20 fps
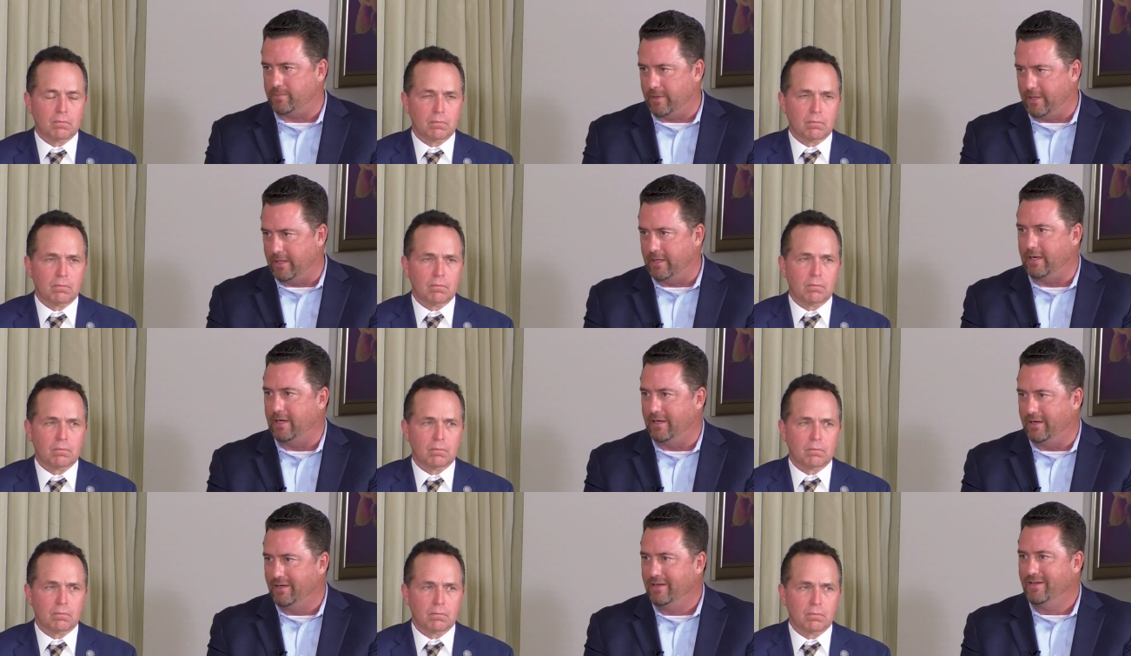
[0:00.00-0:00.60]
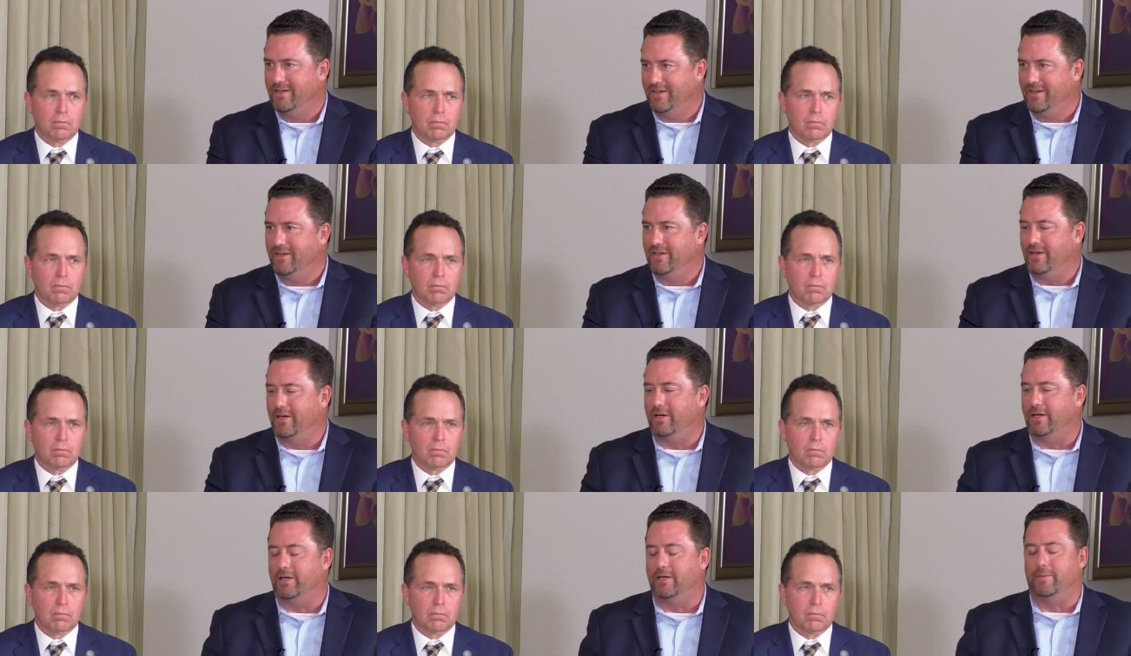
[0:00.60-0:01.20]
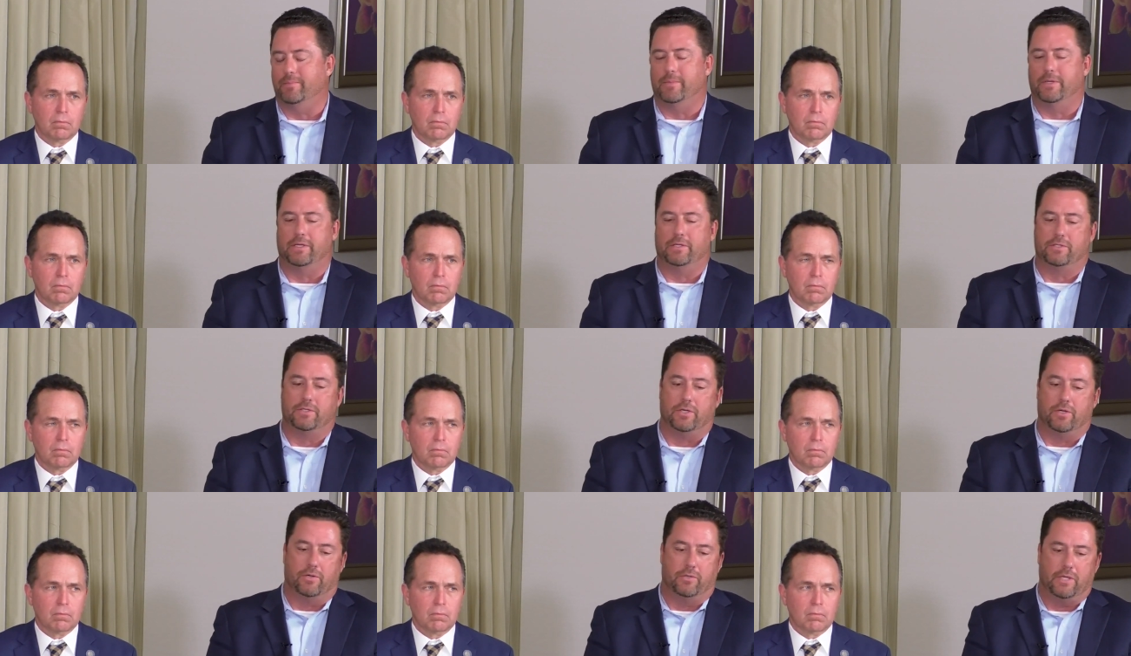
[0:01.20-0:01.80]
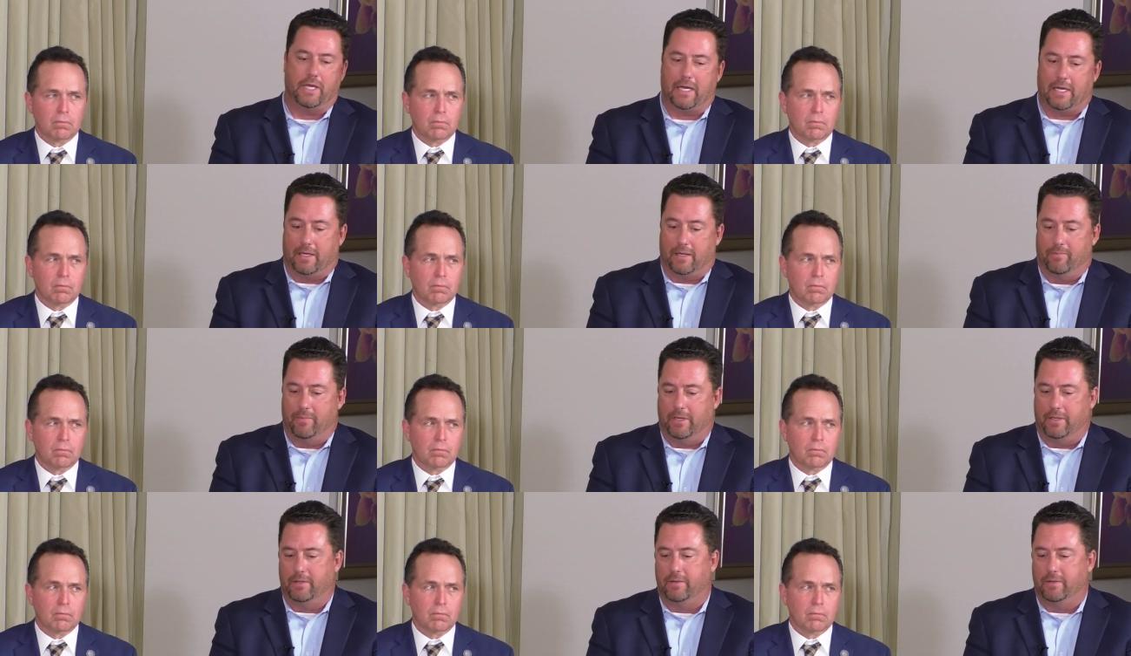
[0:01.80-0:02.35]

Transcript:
Speaker 1: they're spending, um, and so yeah, I